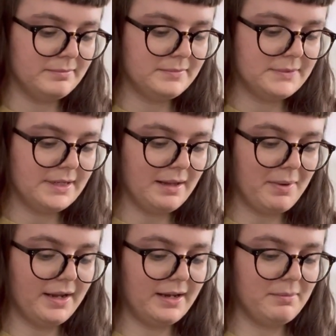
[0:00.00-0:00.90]
Did I
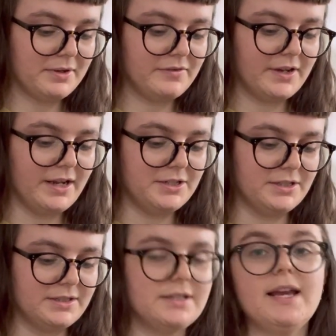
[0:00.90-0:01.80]
make any
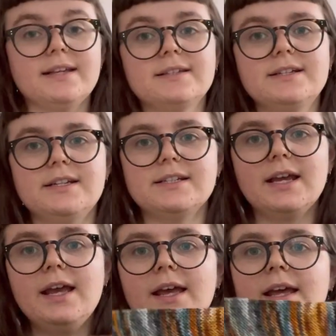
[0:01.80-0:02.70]
modifications? Yes, I did.
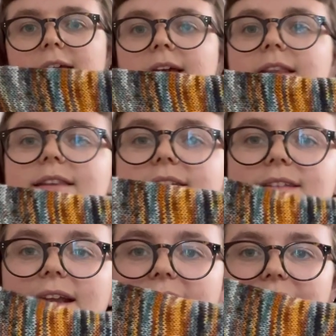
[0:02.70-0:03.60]
The
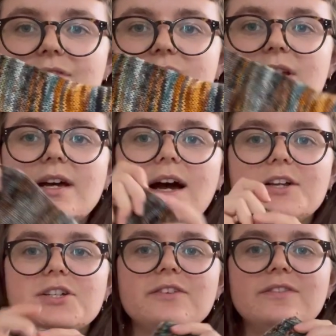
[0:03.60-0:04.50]
sleeves, I
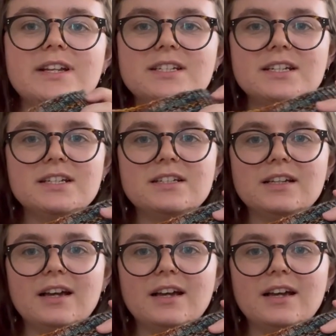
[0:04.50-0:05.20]
should have knitted